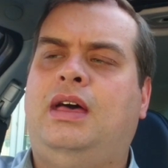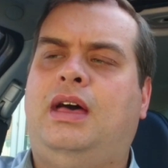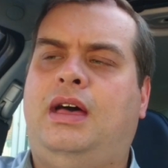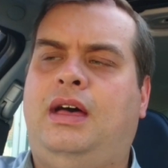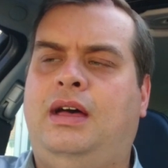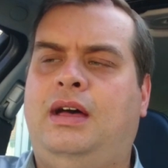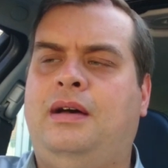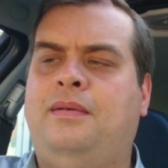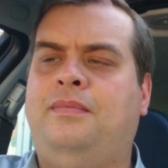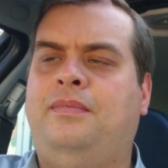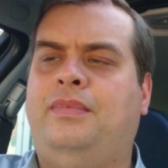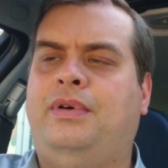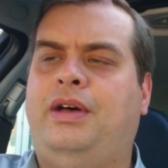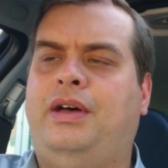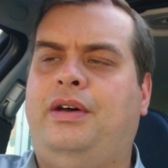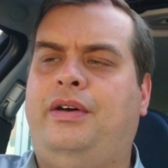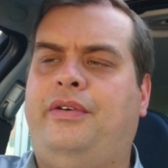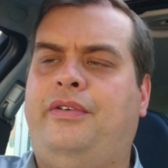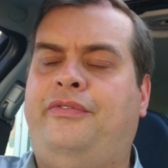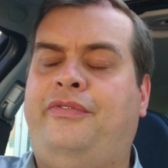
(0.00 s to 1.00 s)
A
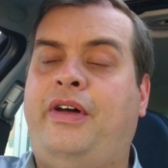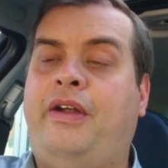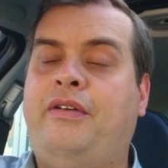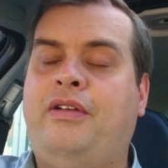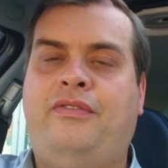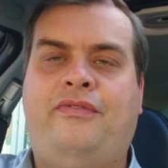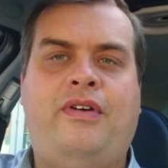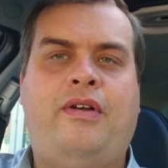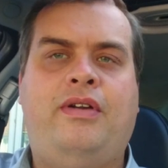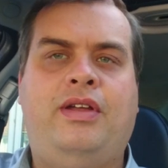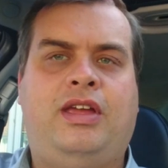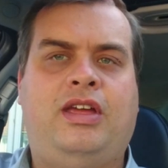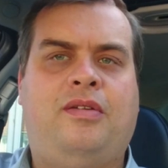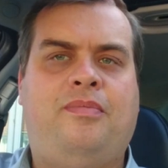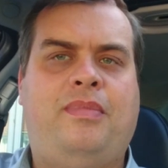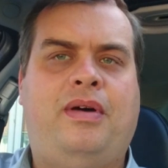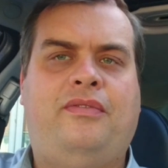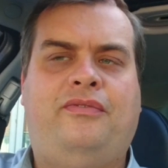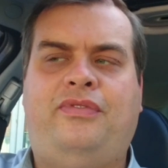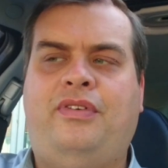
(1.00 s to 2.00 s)
very, very
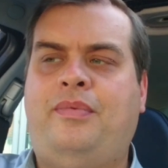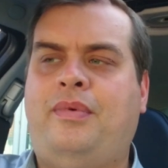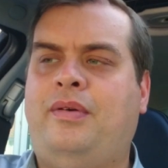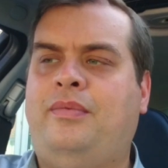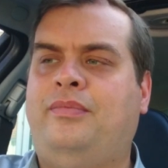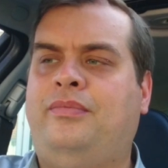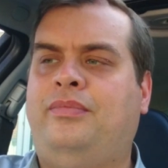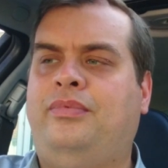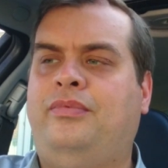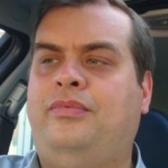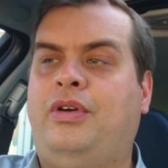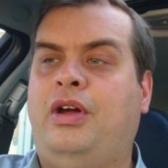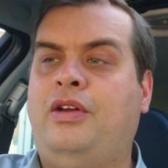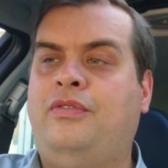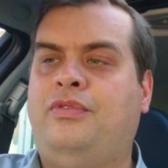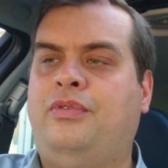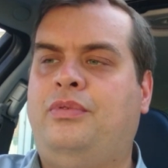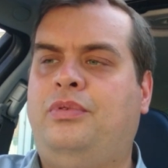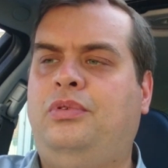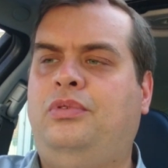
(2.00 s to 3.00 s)
good month for them
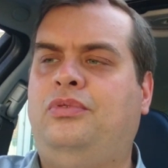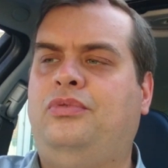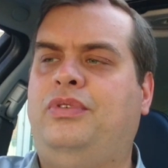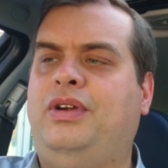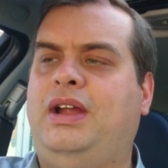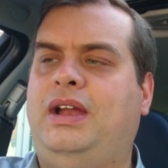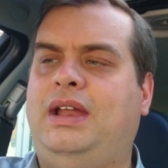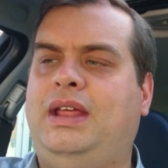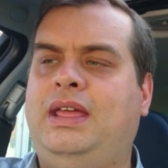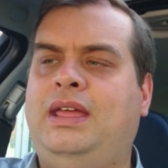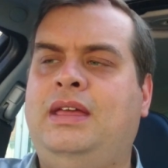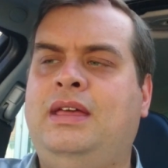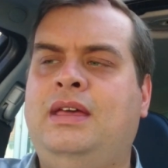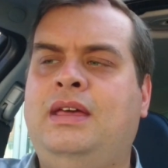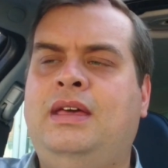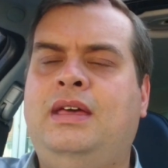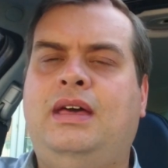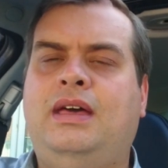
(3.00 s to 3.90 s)
overall, really.